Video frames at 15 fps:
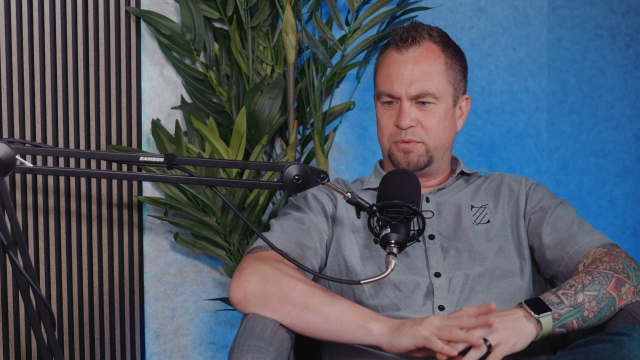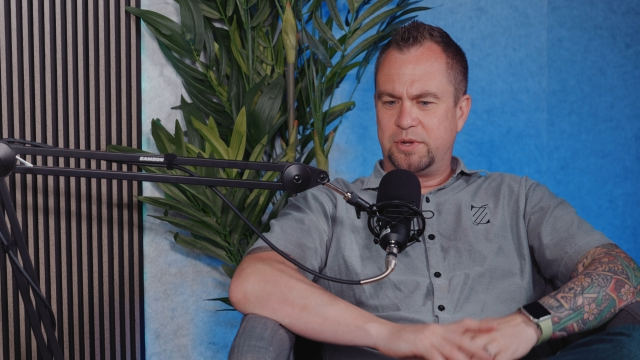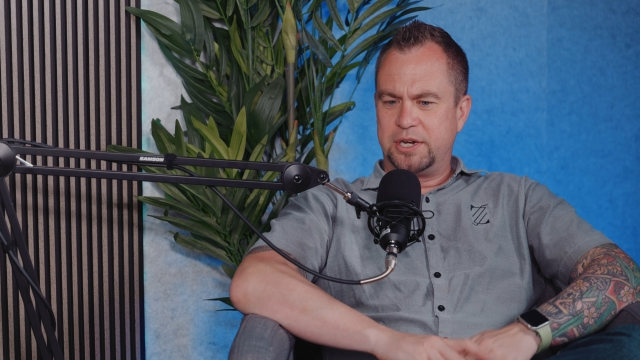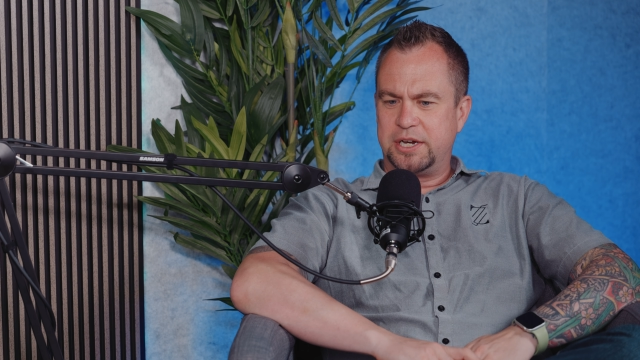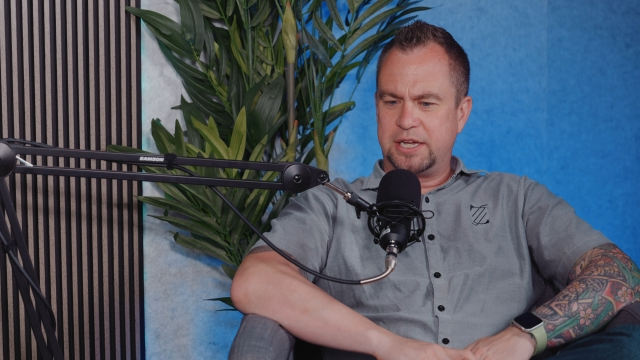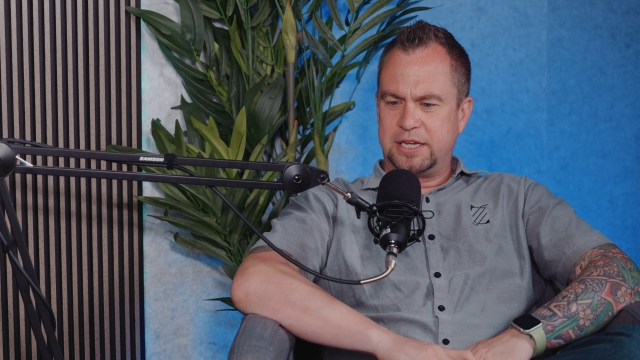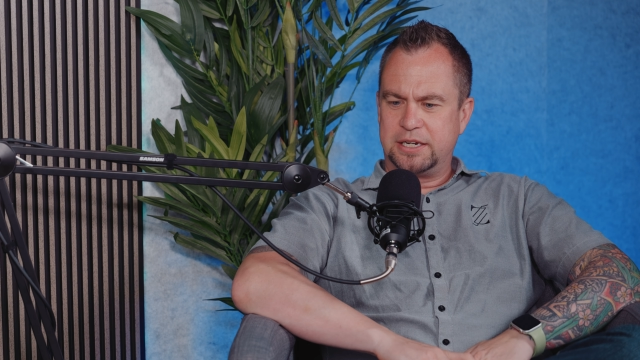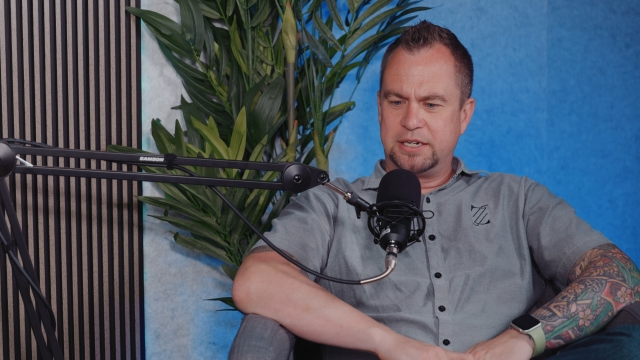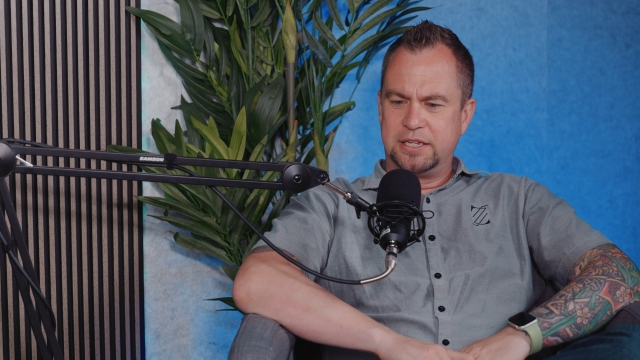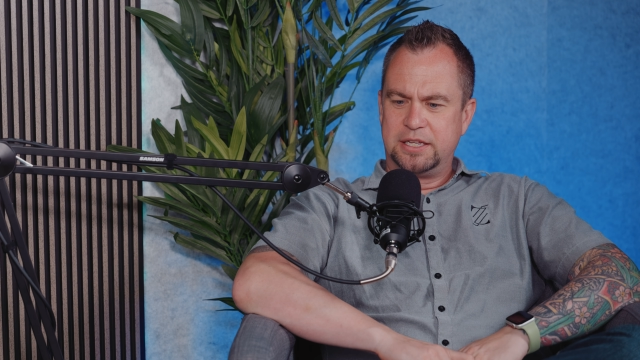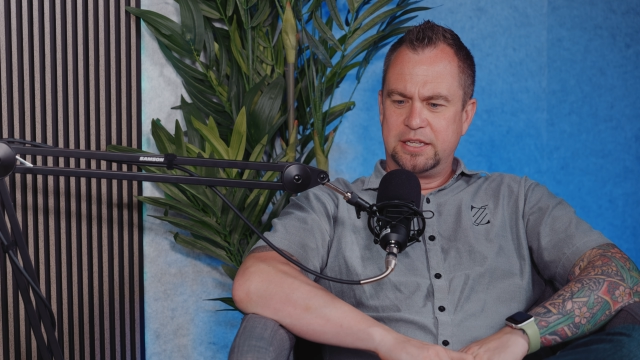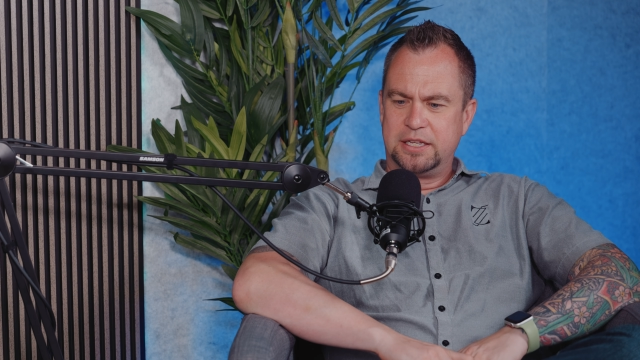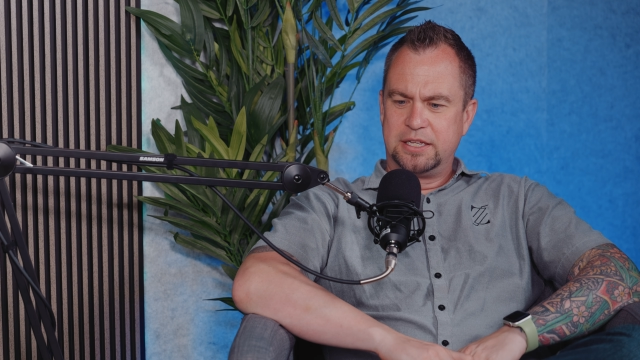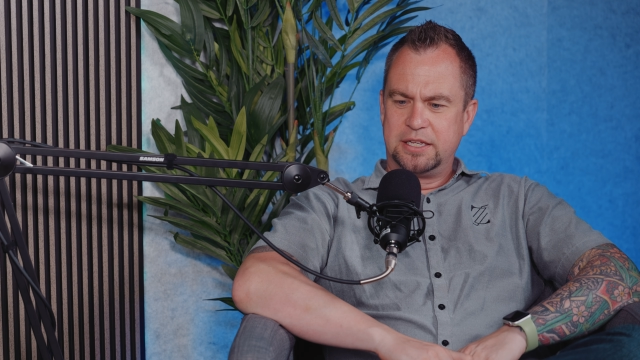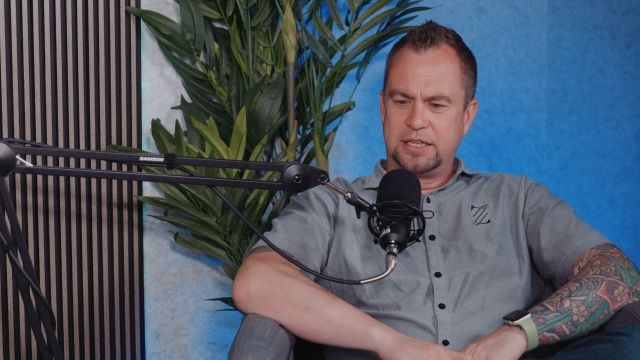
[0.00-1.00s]
whatnot.
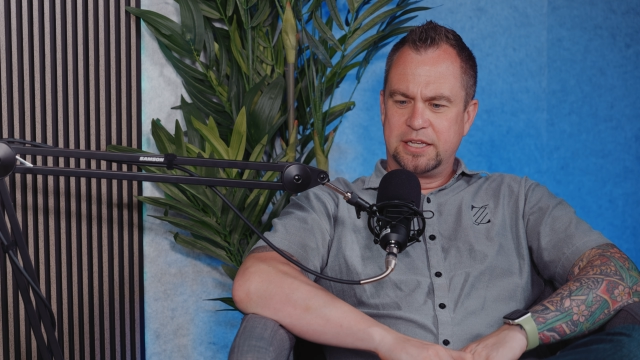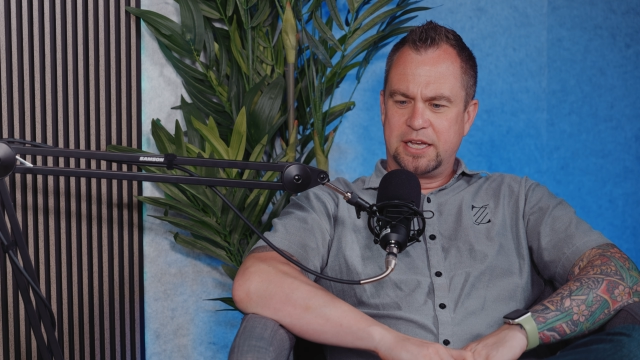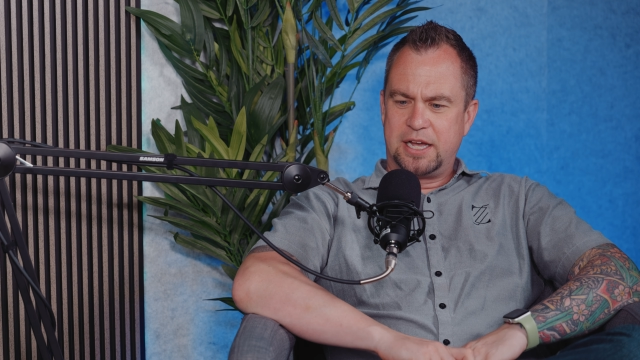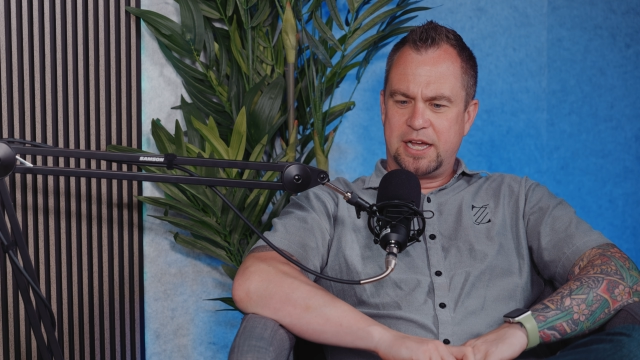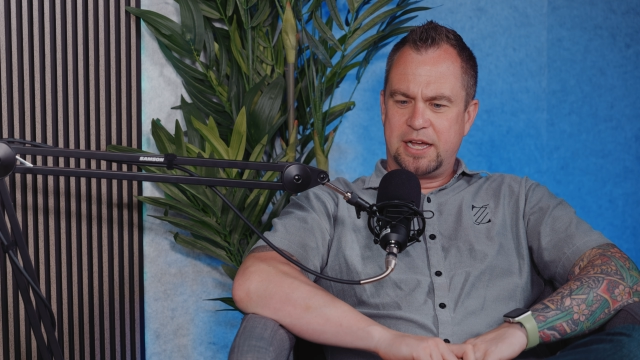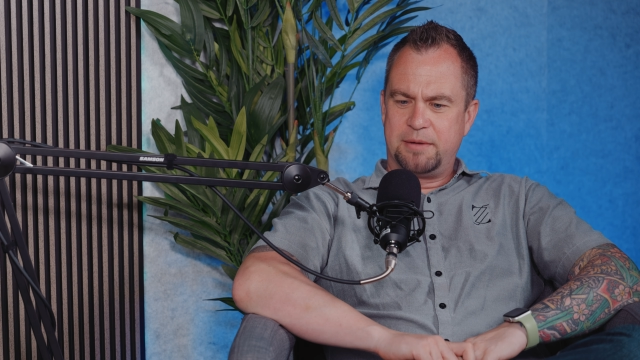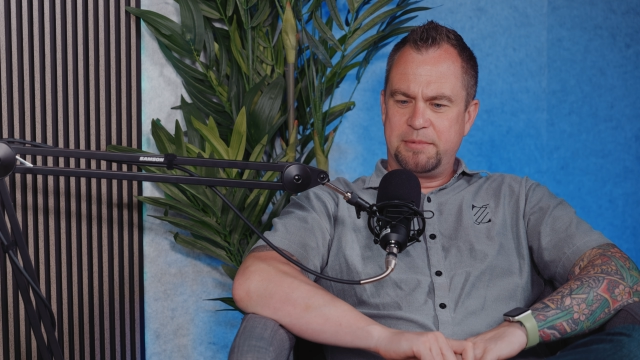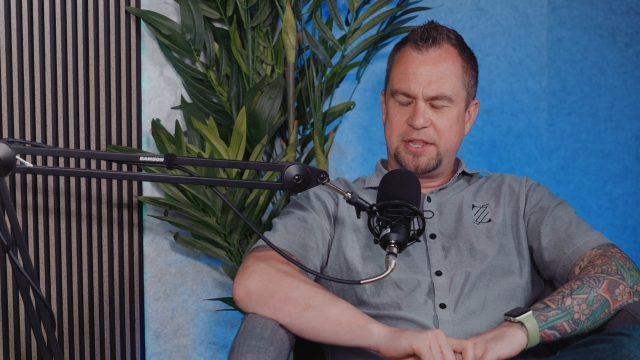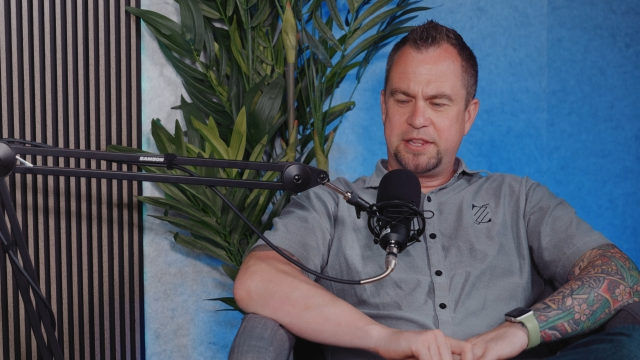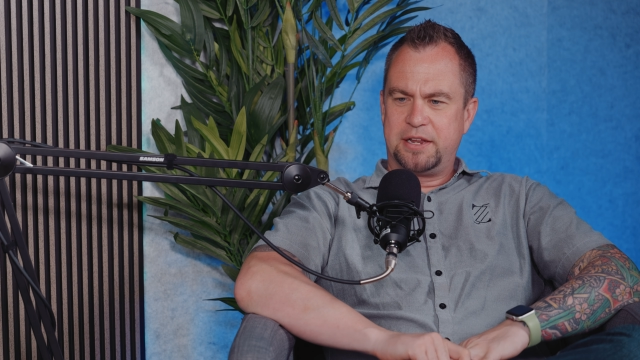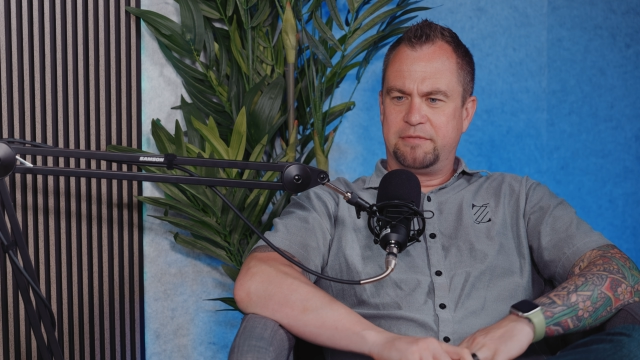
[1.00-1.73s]
And